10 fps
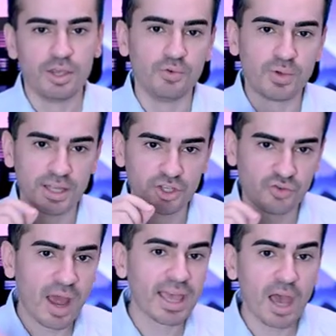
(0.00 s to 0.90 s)
You can
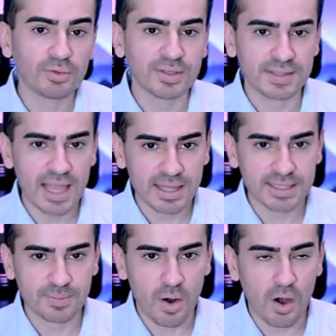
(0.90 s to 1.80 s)
drag out the
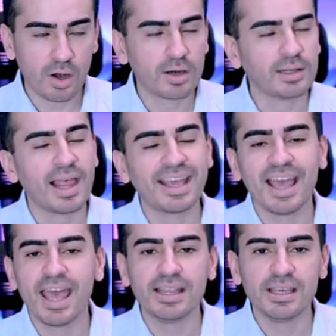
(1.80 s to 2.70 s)
status bar like
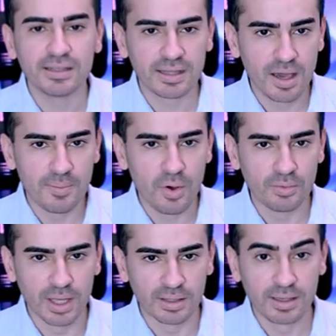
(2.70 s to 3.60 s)
any other
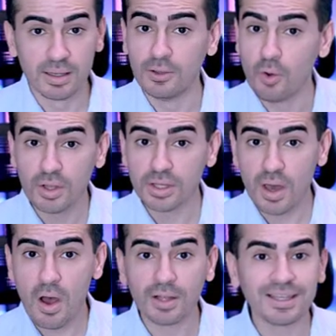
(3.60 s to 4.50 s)
component. No other
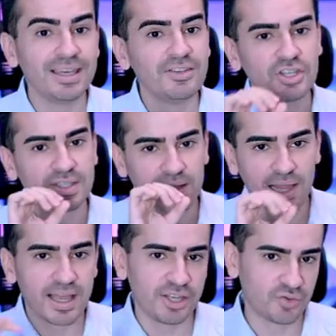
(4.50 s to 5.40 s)
hotkey, just
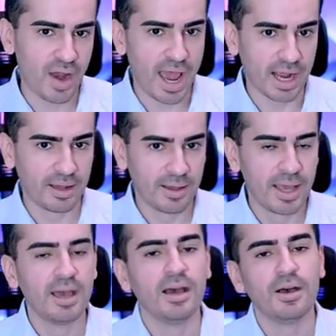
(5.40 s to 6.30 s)
click and drag.
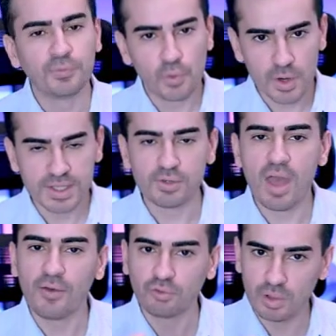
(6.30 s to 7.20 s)
Of course, you
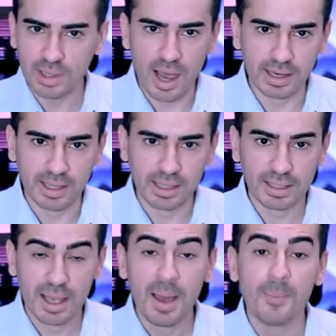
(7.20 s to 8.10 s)
have to align it,
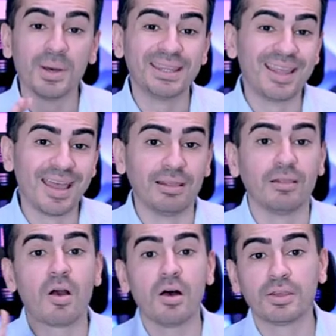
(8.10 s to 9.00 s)
but then
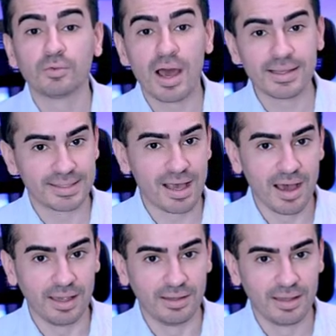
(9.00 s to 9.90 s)
look on the right
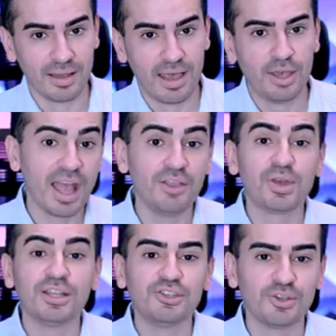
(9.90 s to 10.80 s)
side and you
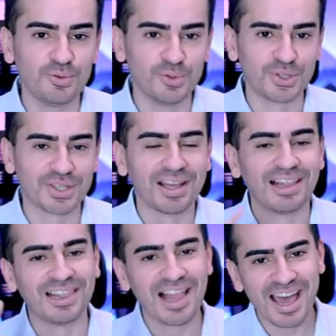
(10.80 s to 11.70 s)
can choose
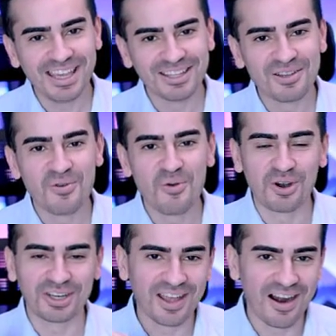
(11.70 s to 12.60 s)
light
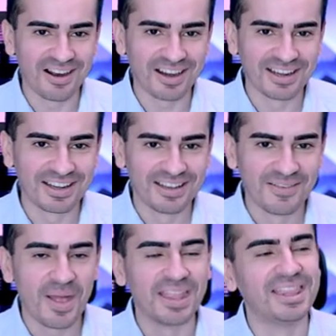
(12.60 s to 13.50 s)
or dark.
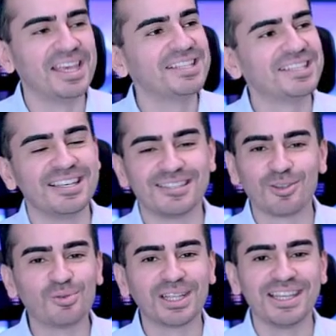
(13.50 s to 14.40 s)
And this is
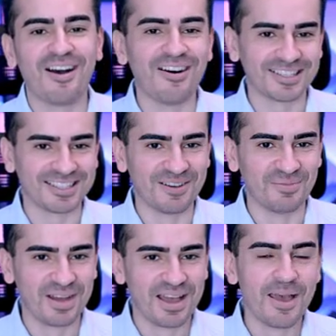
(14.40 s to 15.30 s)
totally awesome.